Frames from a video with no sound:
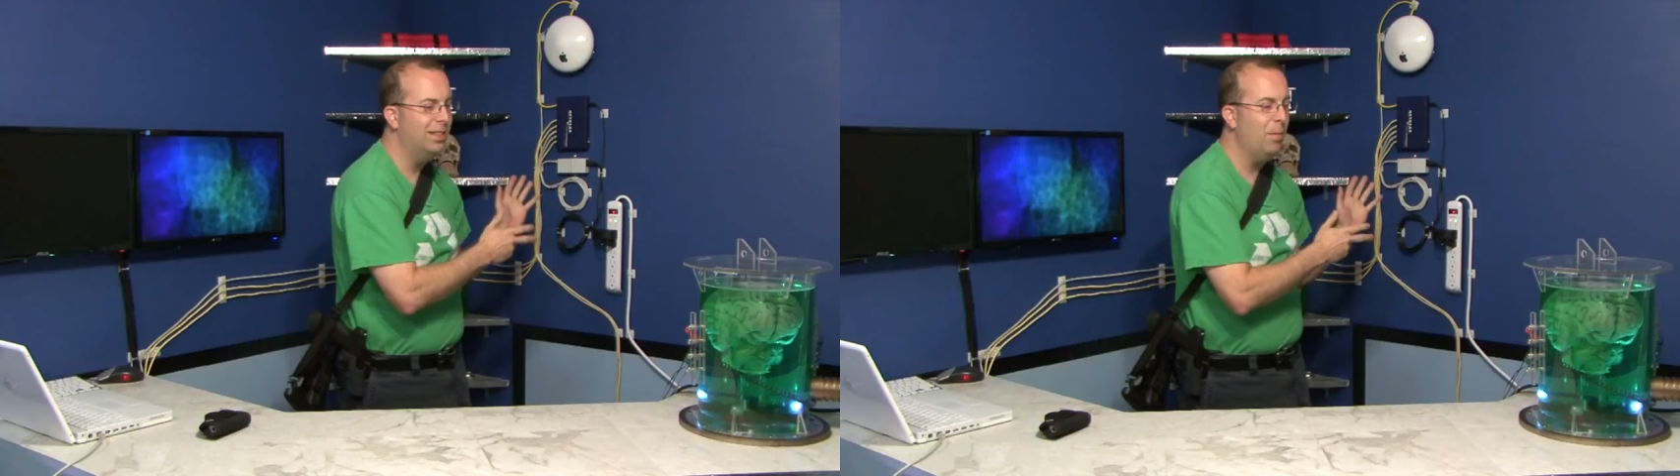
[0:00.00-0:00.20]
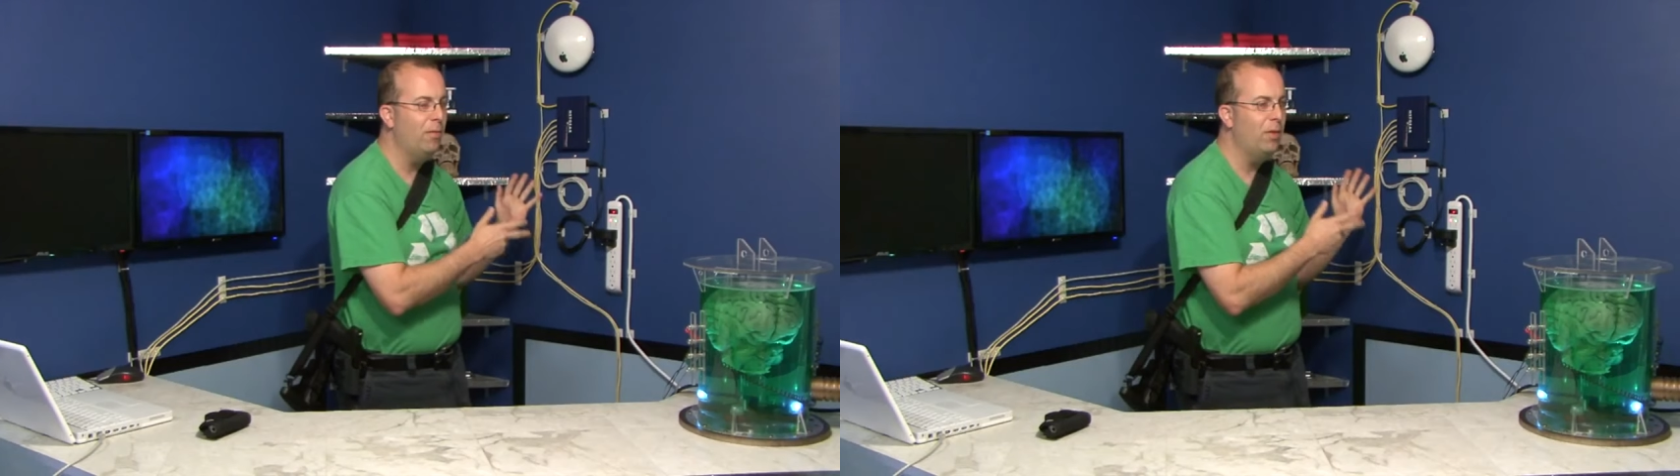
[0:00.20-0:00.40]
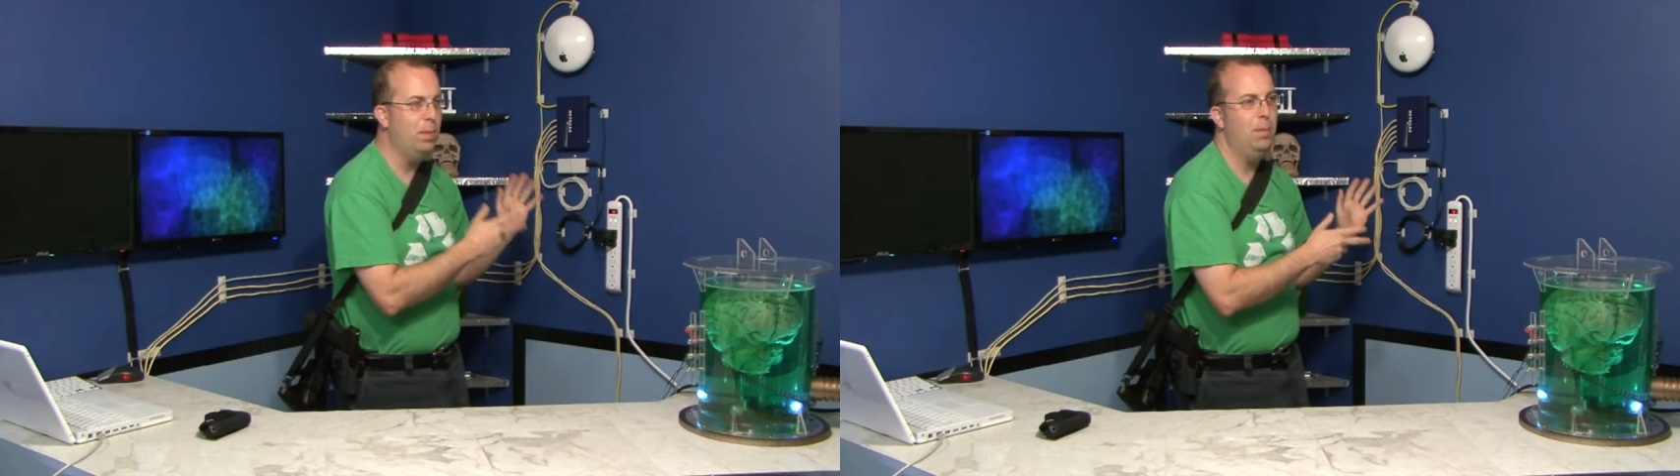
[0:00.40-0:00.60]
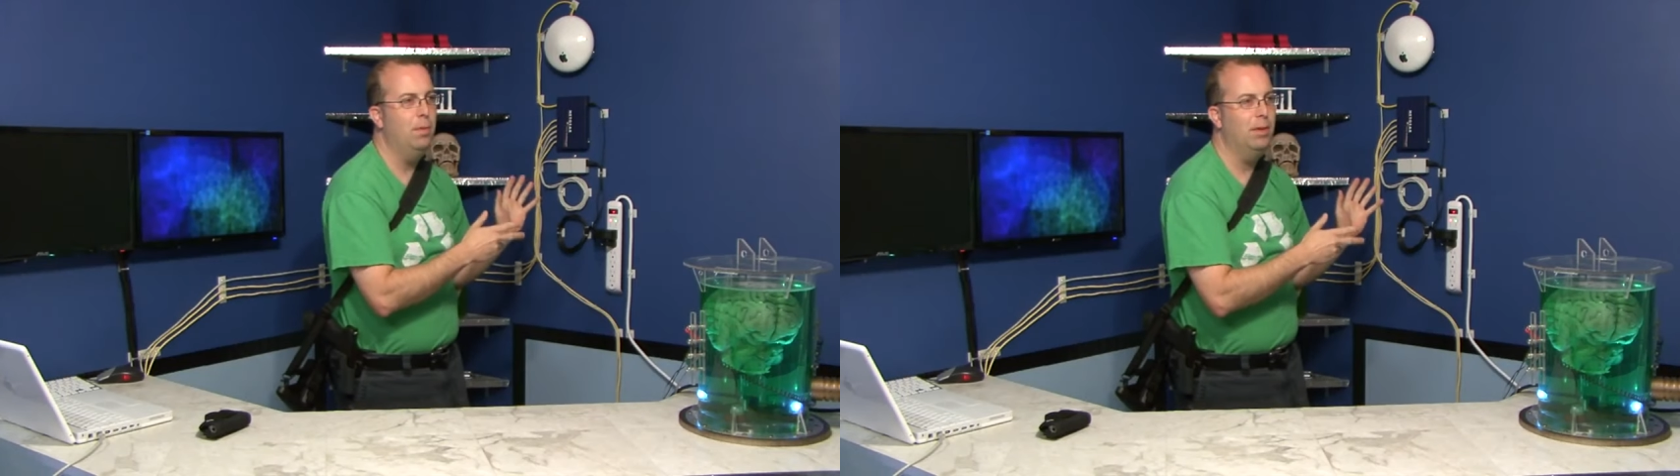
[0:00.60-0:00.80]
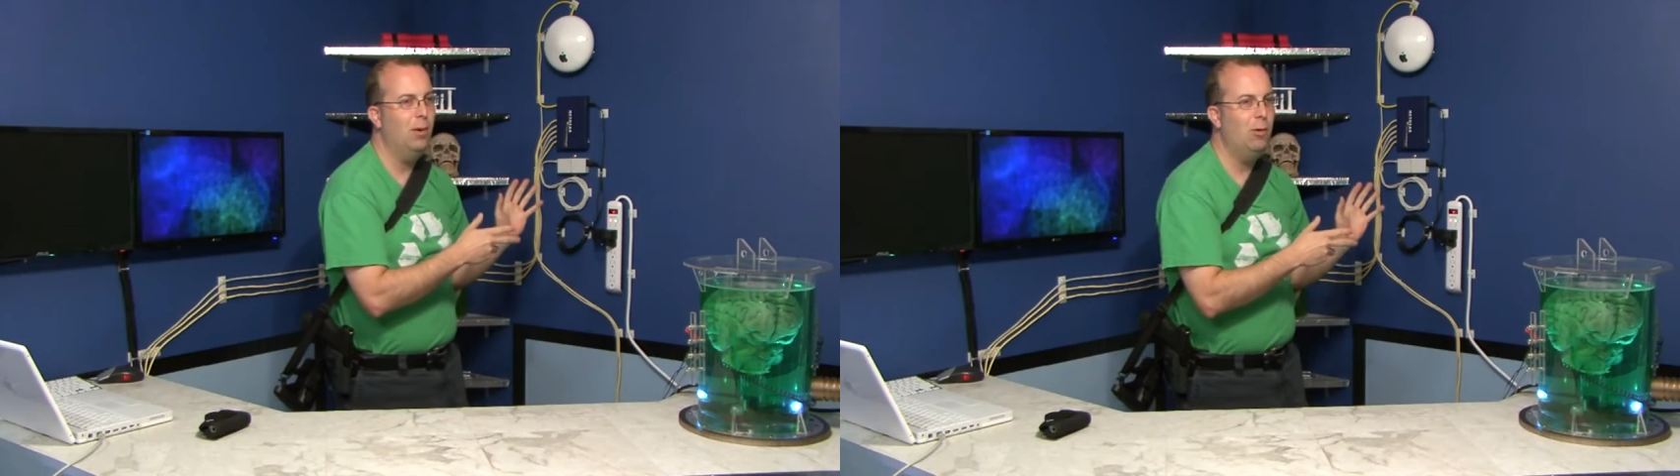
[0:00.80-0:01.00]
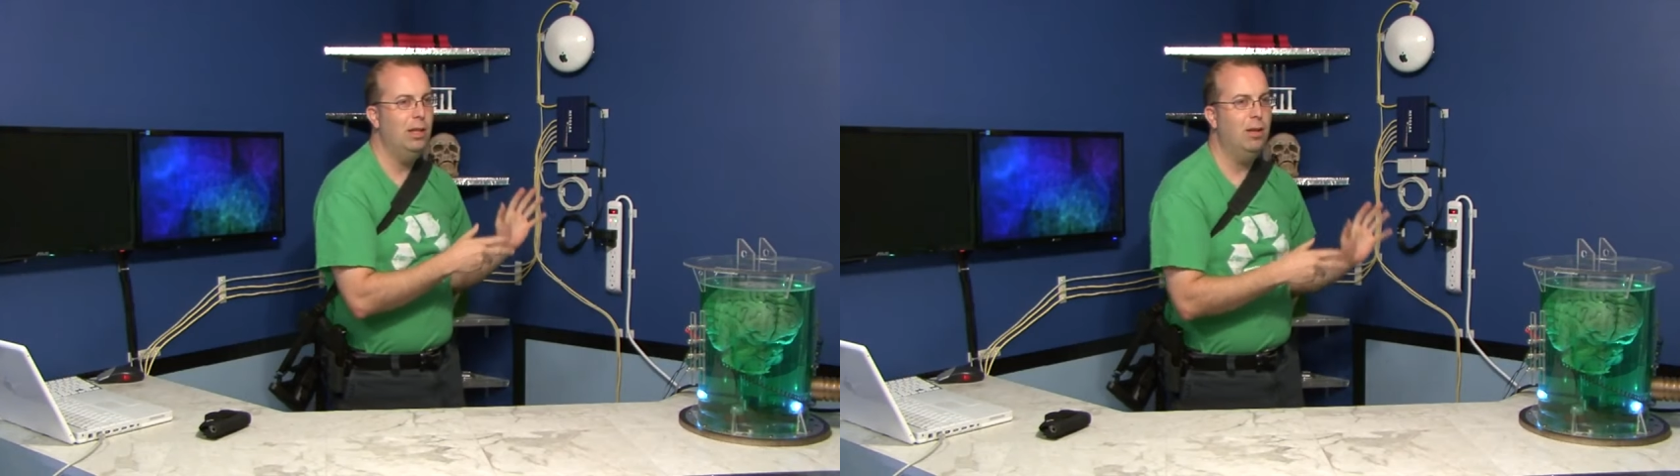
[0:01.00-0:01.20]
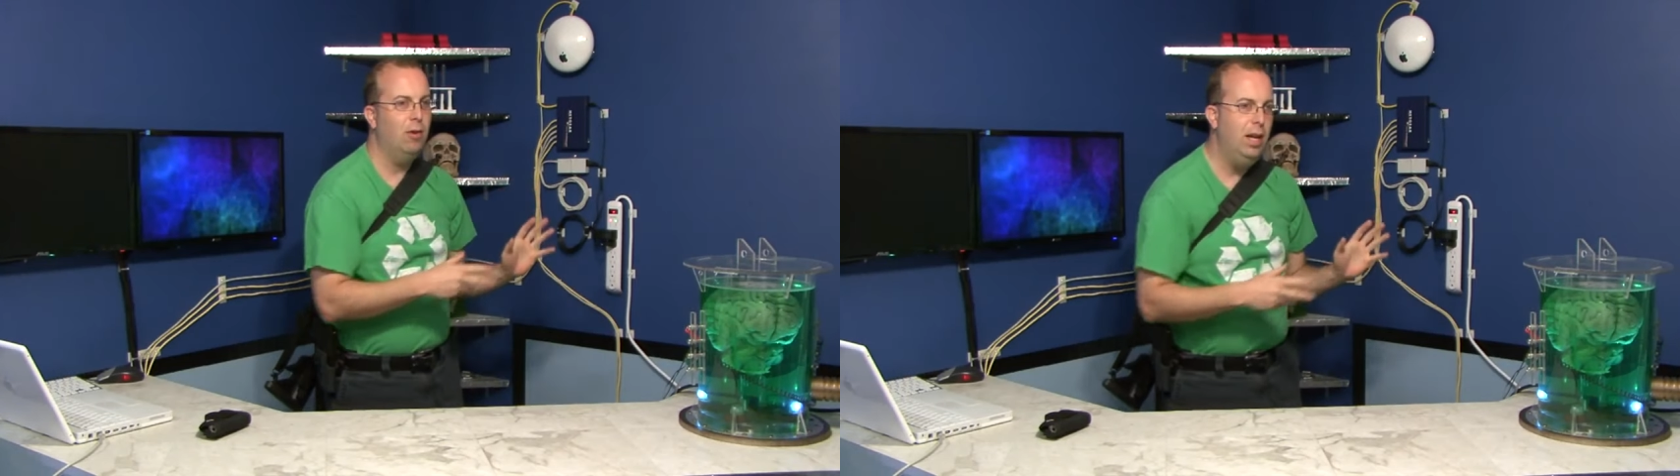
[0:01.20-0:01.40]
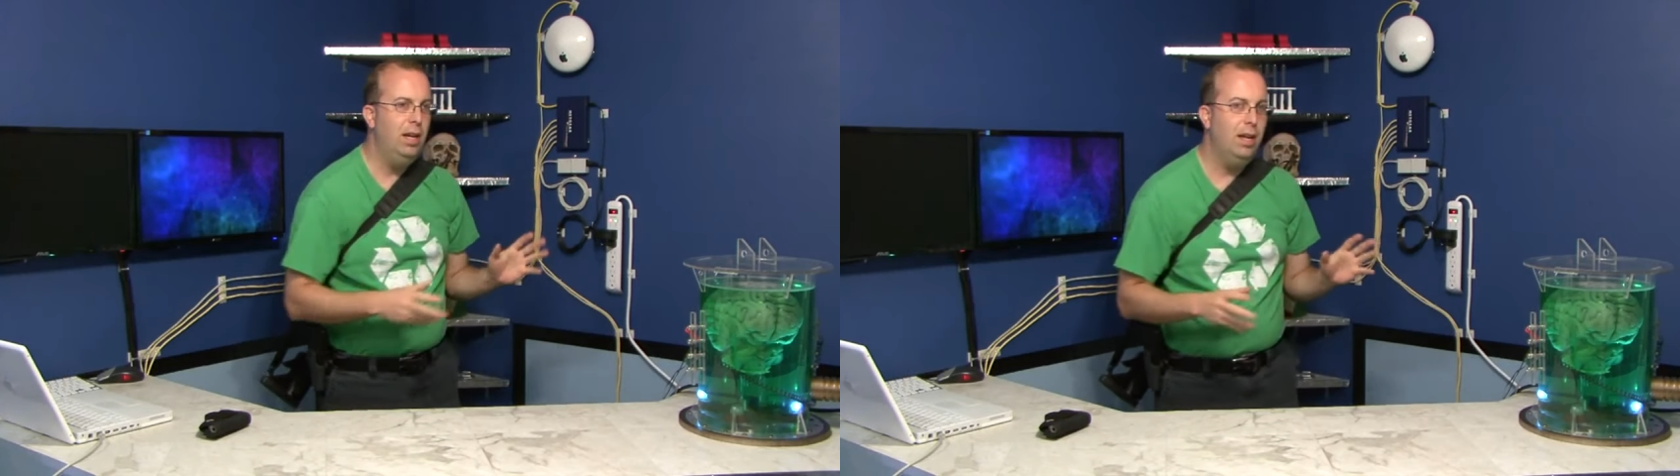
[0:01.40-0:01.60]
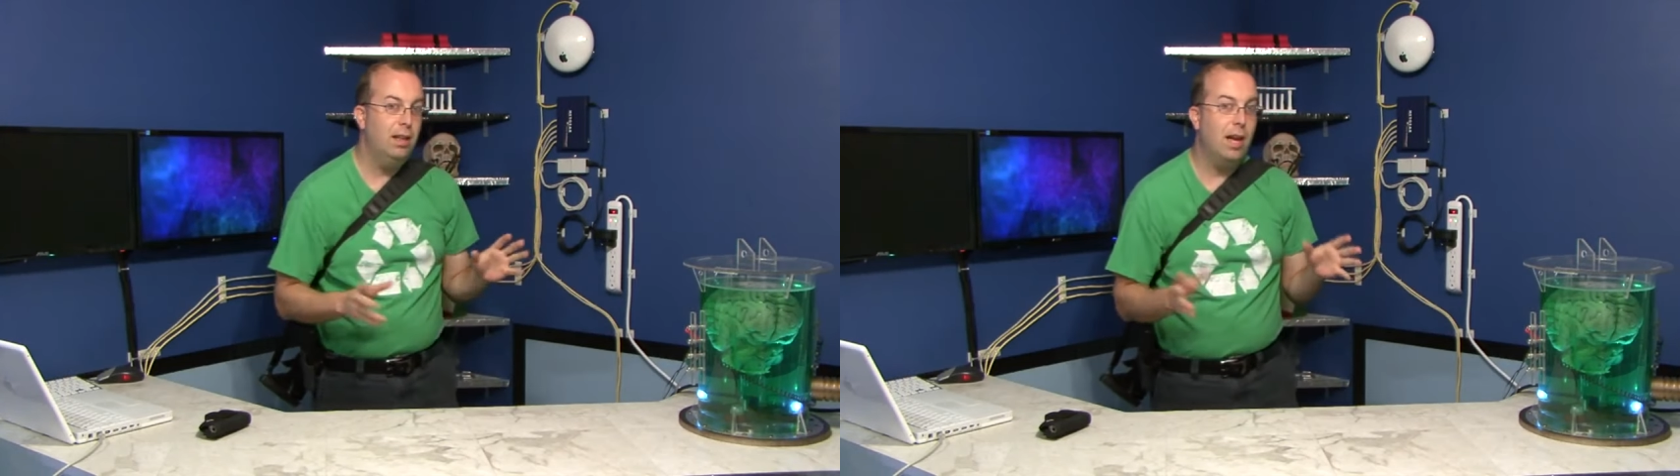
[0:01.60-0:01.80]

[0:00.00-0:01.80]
some of the people that were in there eating,